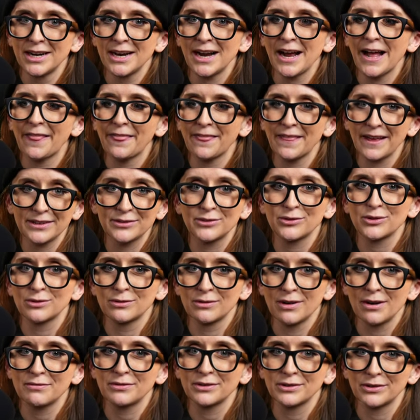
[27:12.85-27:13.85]
and that's your
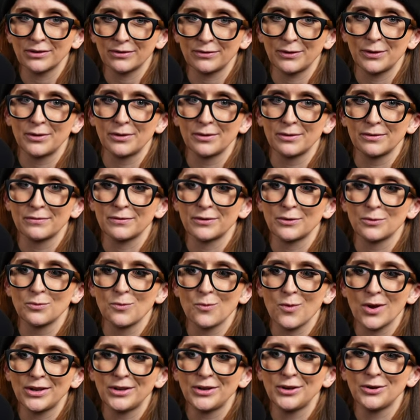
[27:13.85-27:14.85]
reference photo for
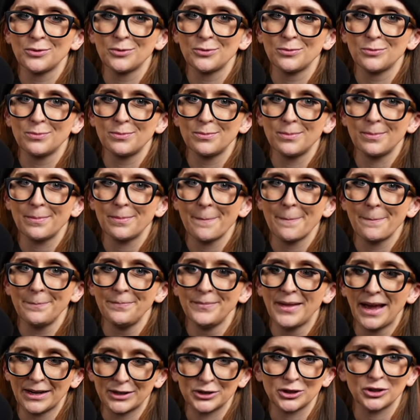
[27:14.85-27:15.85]
when you
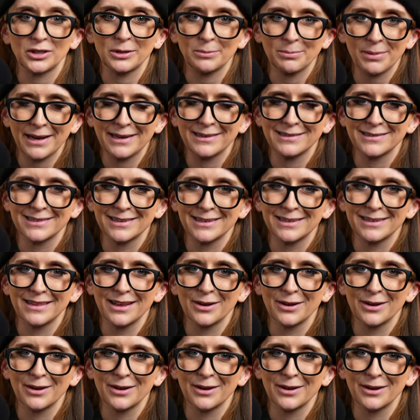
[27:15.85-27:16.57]
actually paint it.